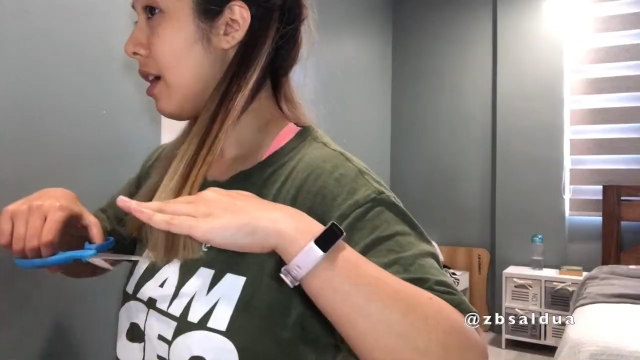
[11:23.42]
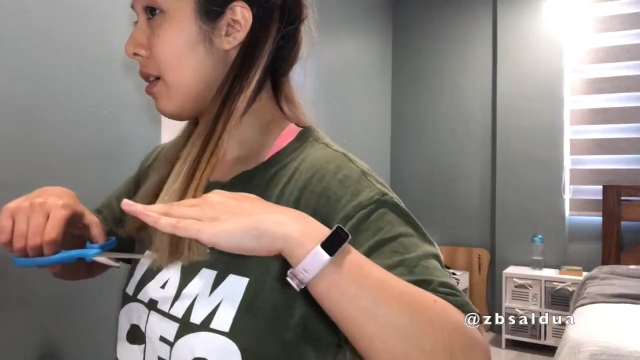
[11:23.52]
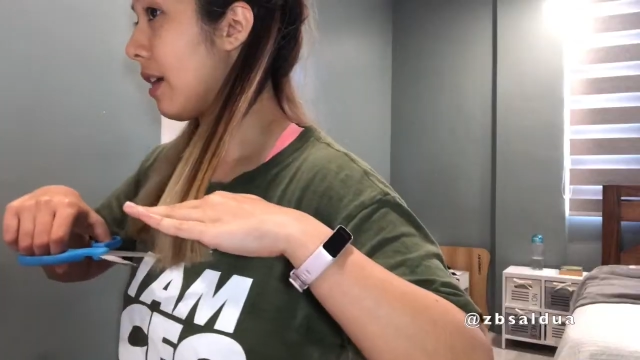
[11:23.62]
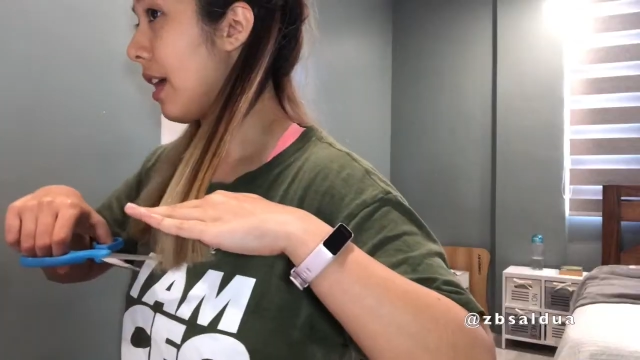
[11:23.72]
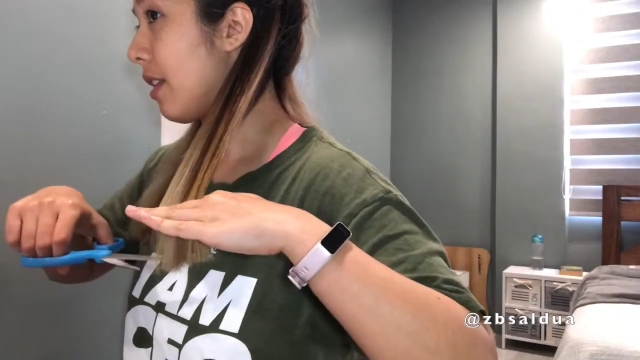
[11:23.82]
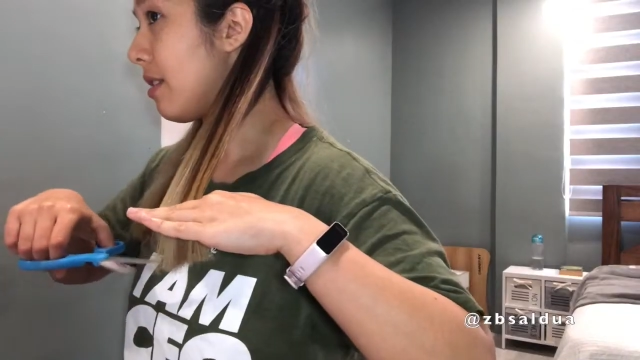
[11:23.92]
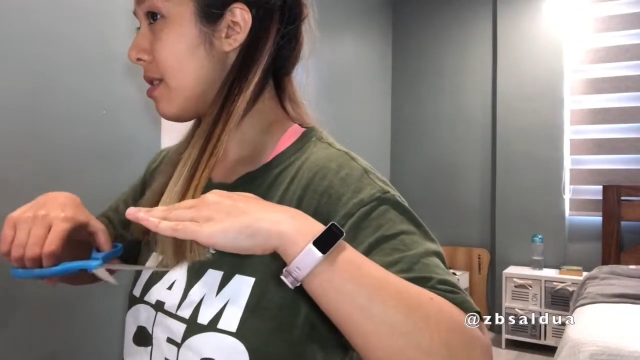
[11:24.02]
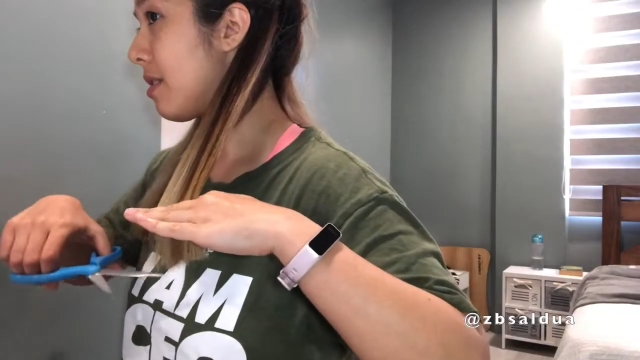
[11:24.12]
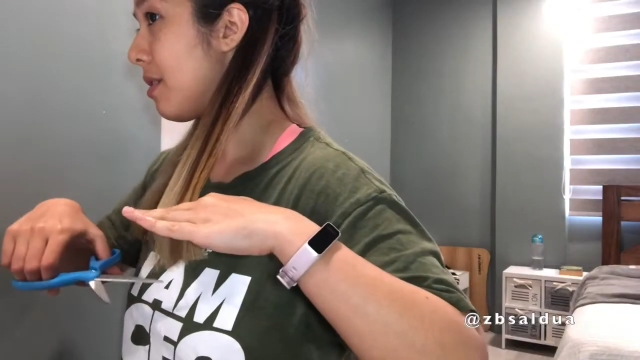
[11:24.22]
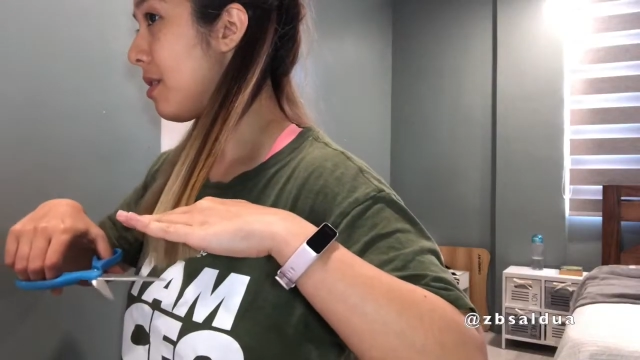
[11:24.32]
okay,
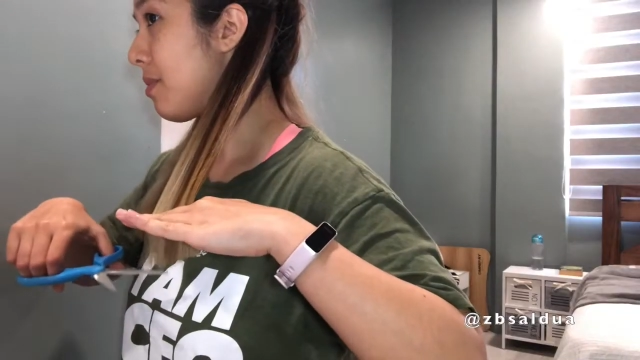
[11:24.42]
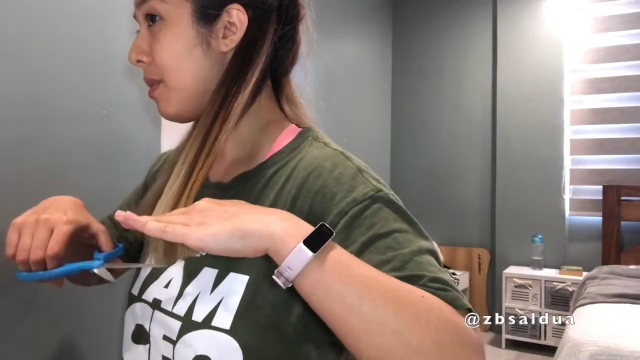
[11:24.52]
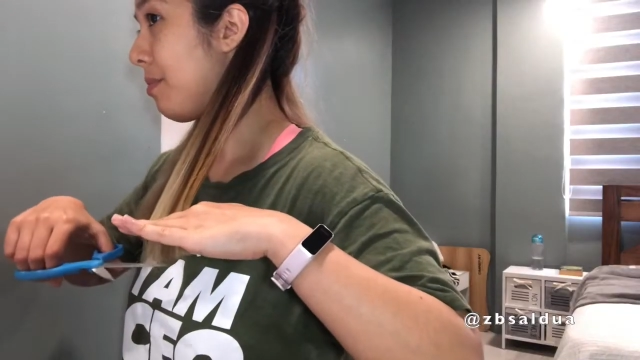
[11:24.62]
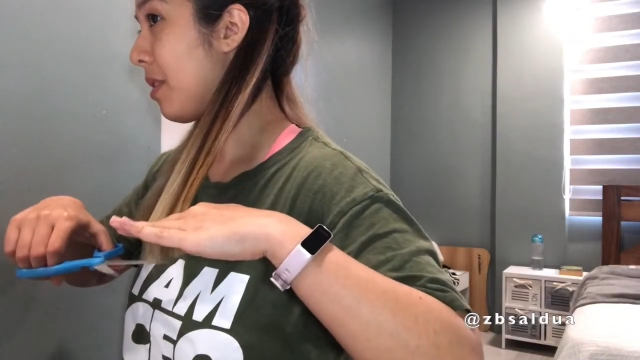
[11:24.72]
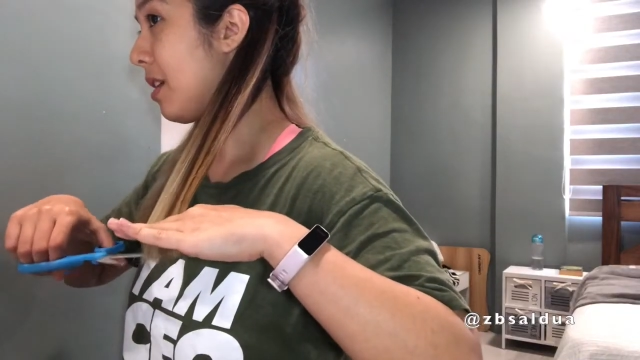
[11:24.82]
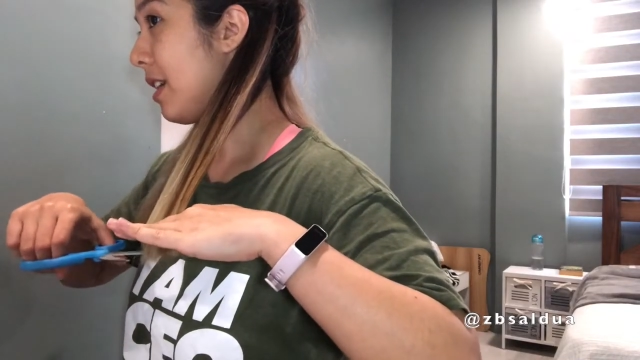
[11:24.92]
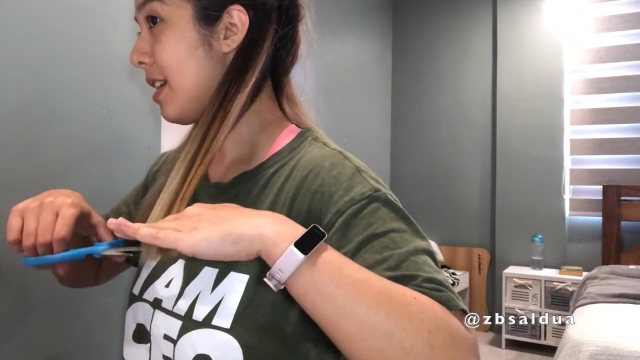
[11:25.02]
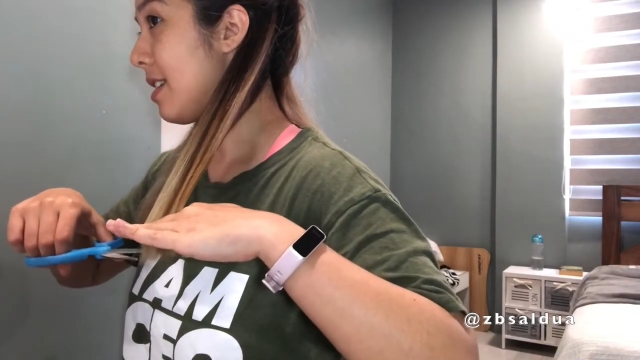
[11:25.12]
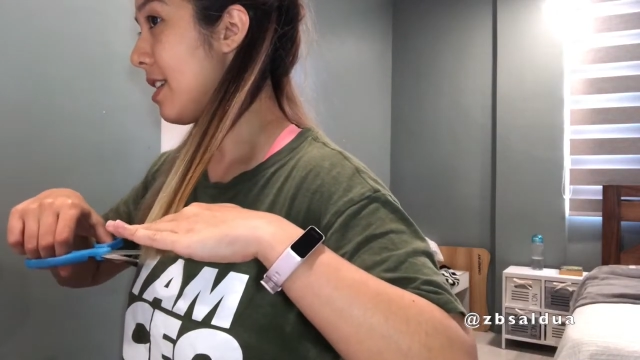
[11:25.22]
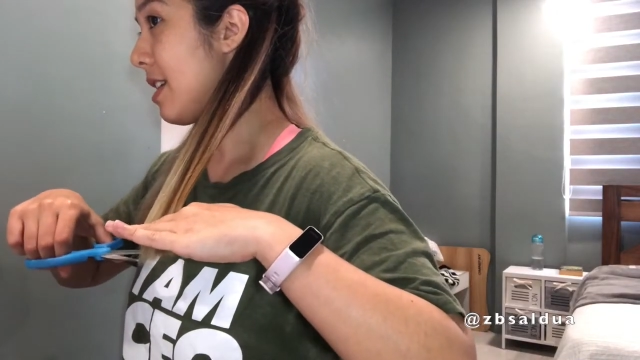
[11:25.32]
there's one part that I see